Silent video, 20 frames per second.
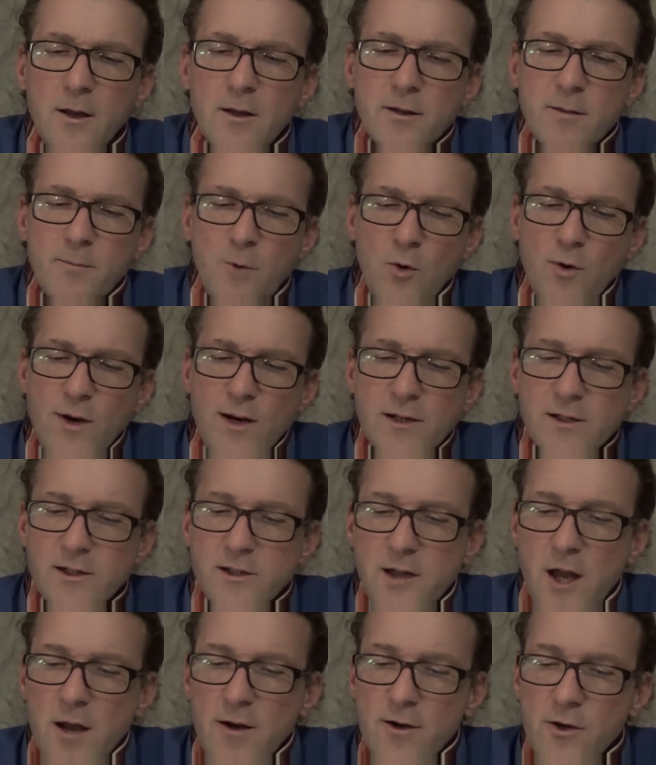The morning
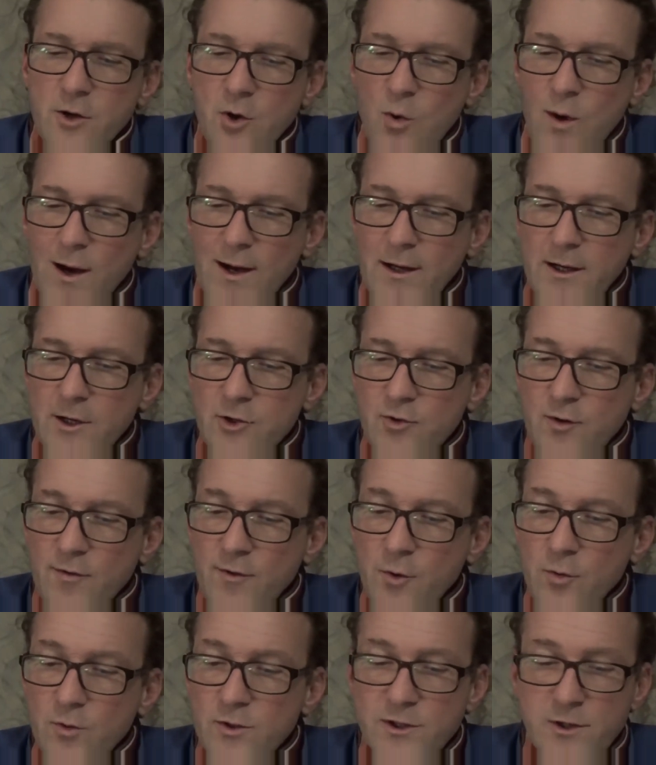sun had quickly driven
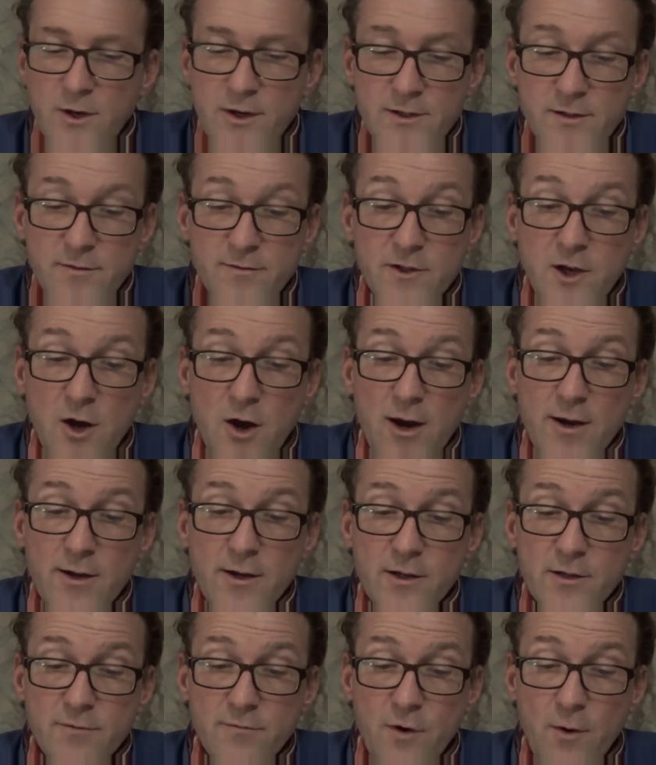all signs of
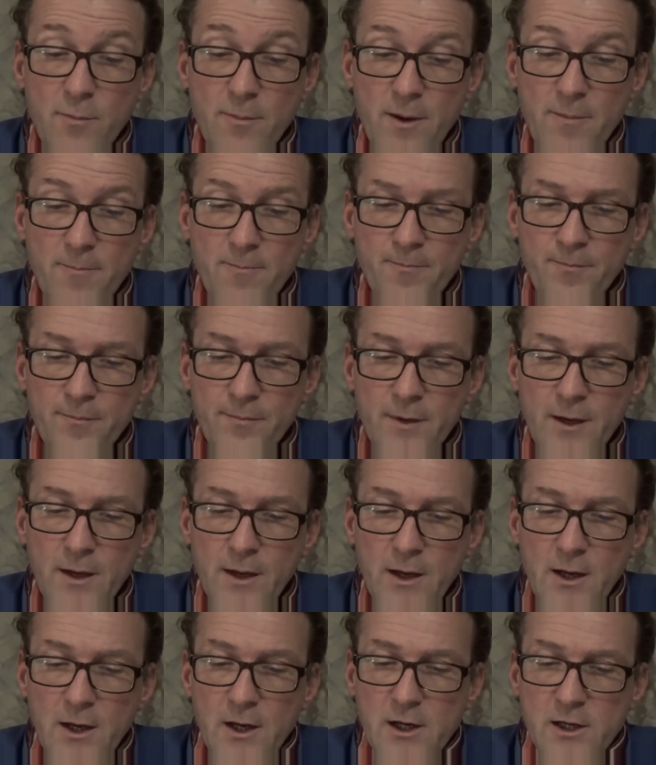tiredness from him.
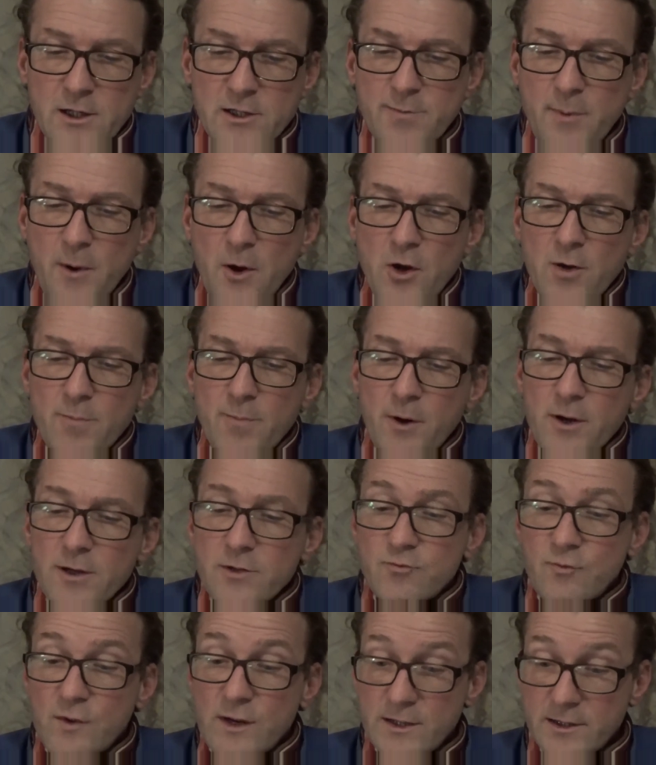Spurred by
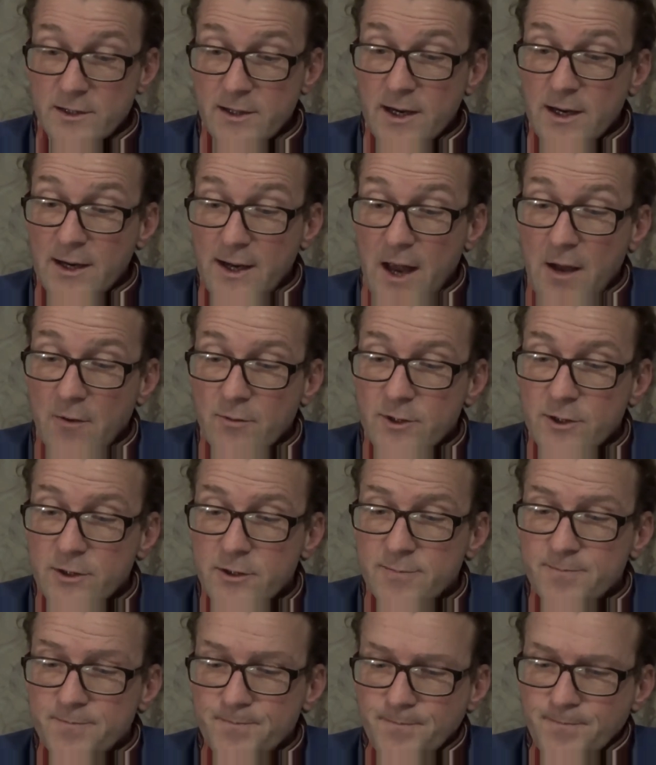his recent
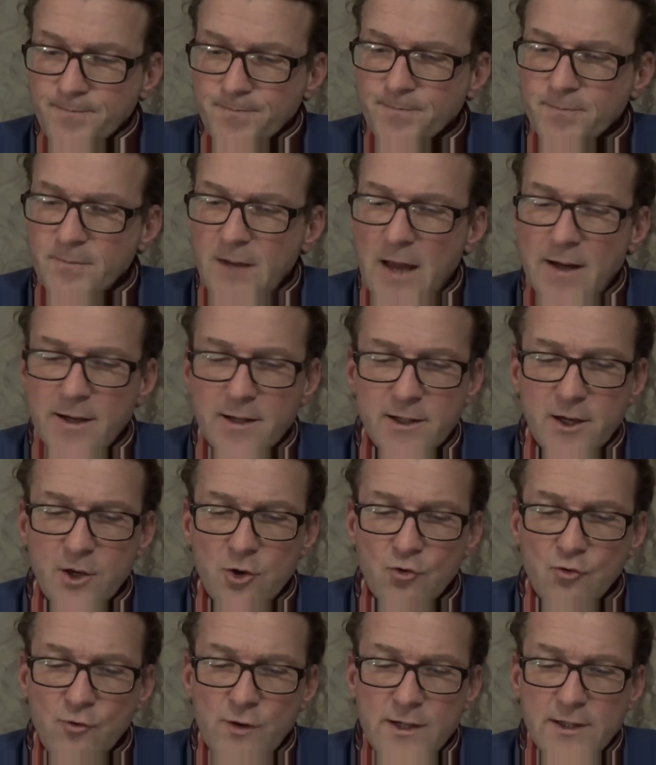encounters and his
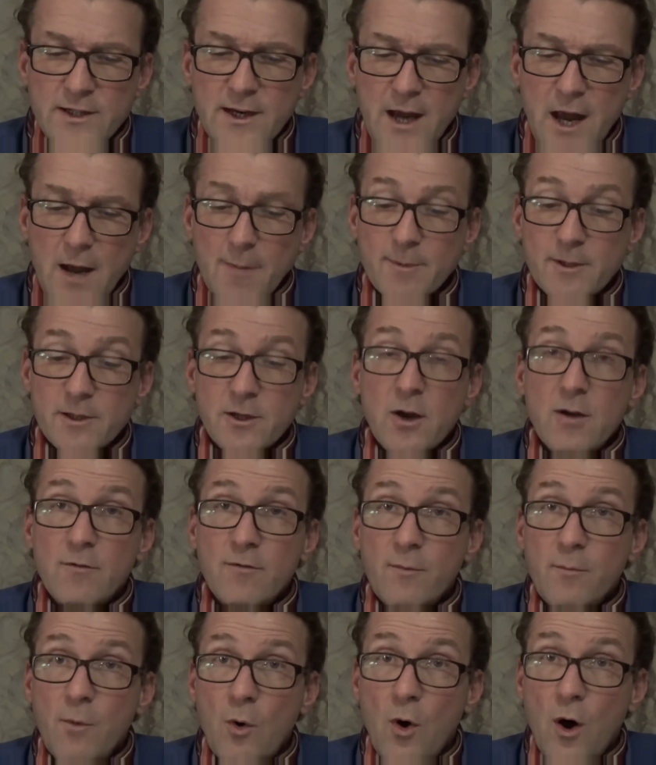increasing appetite
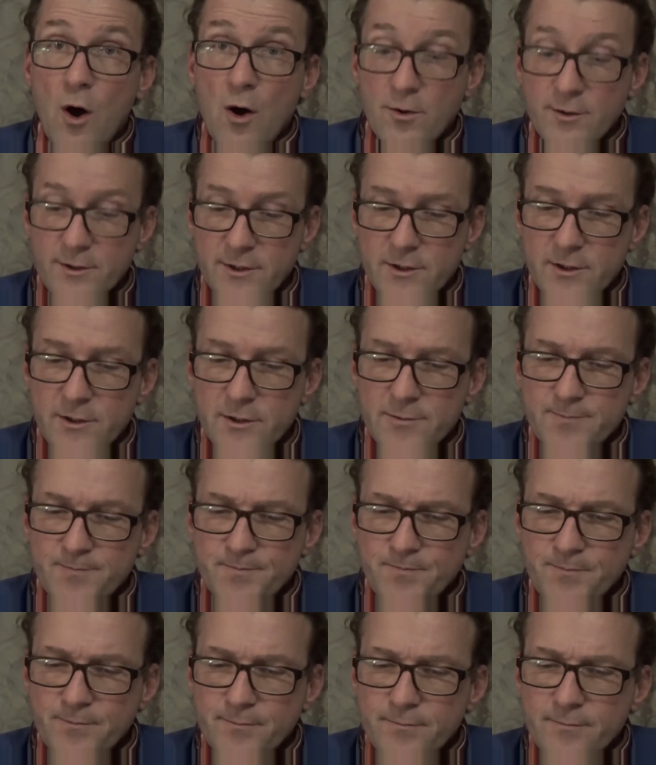for more answers,
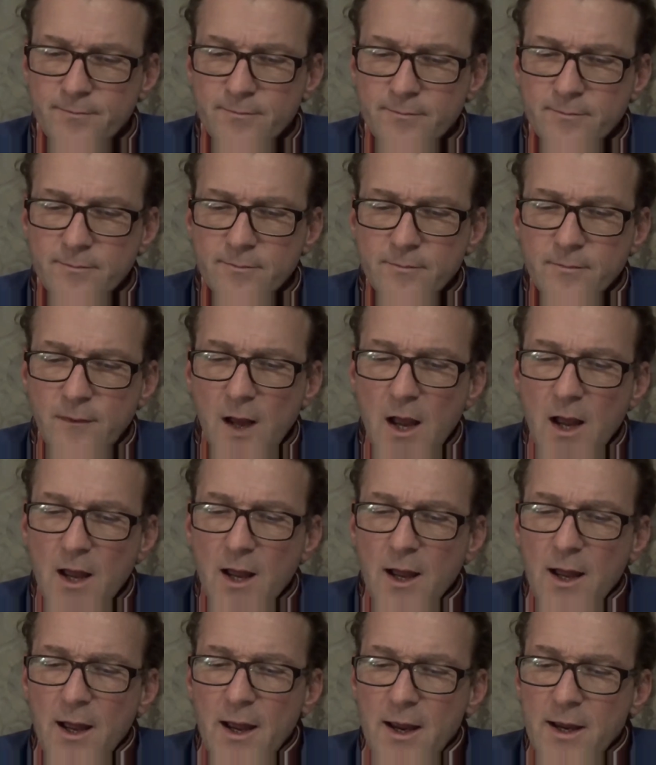
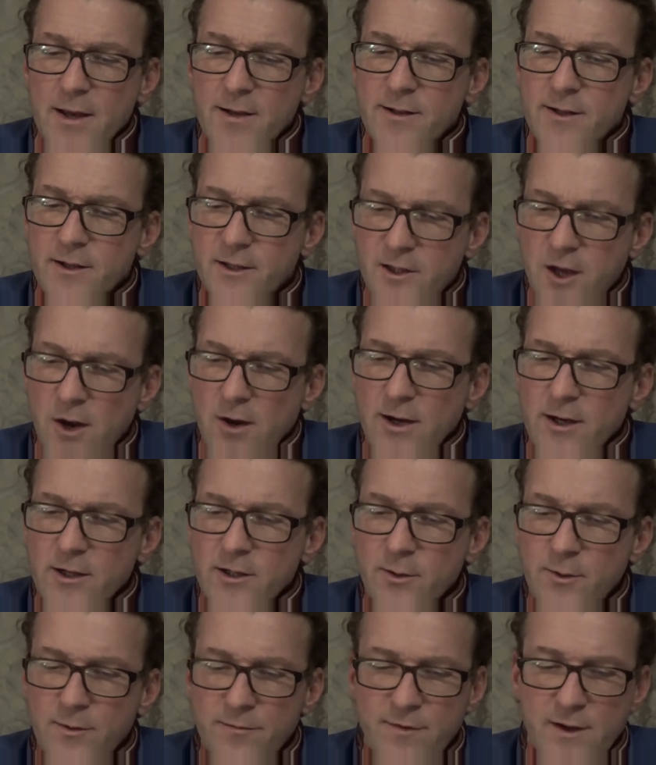he had decided
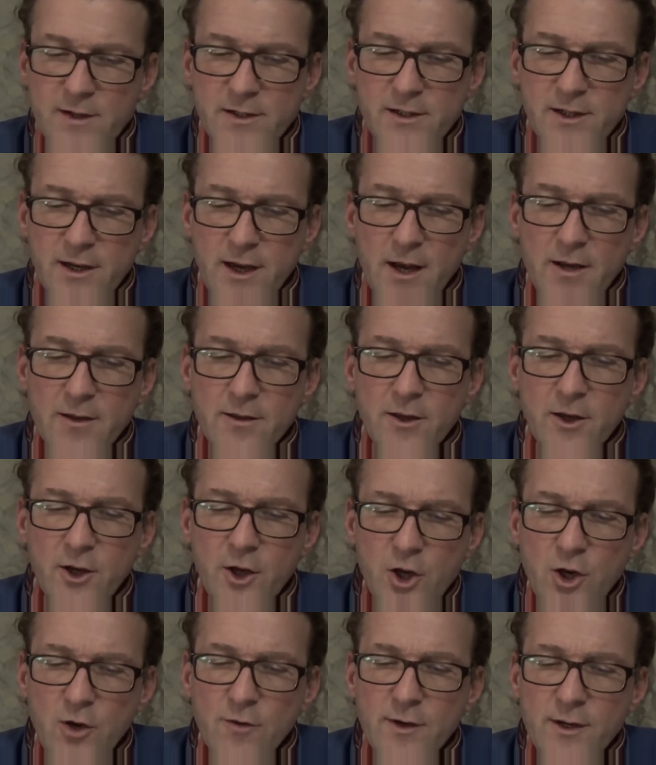to investigate the
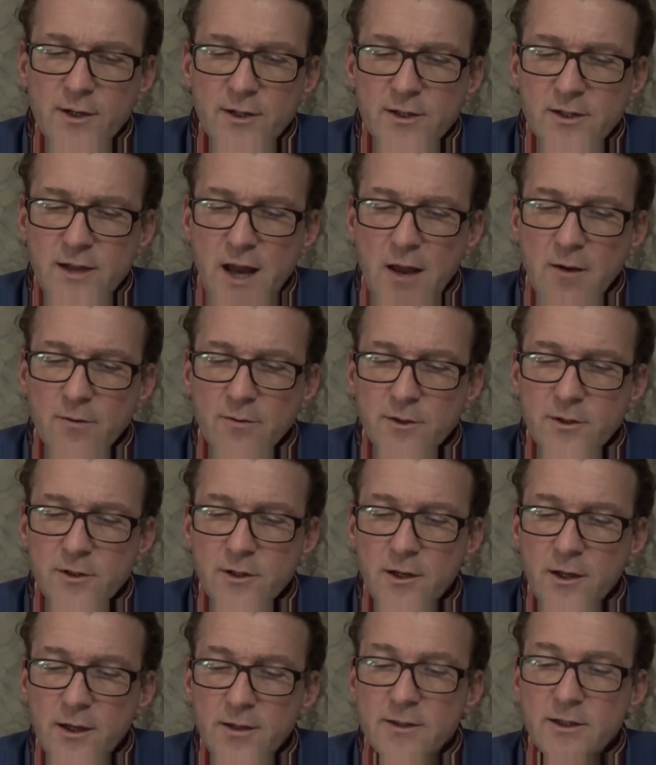curious sounds
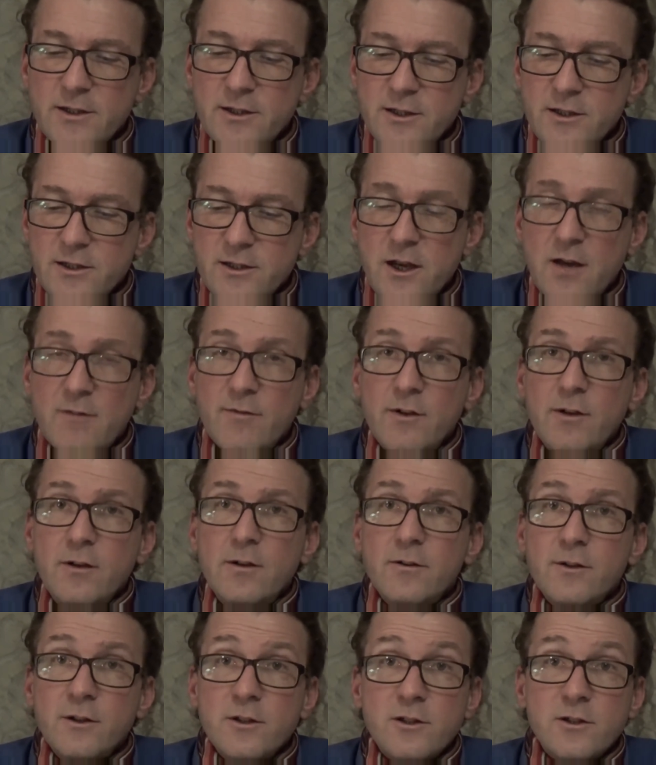and discover
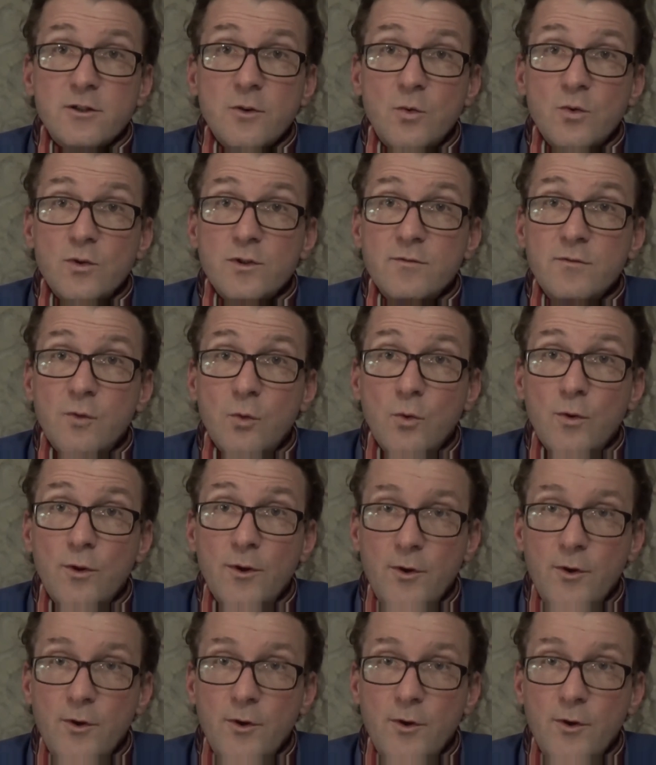the source of all the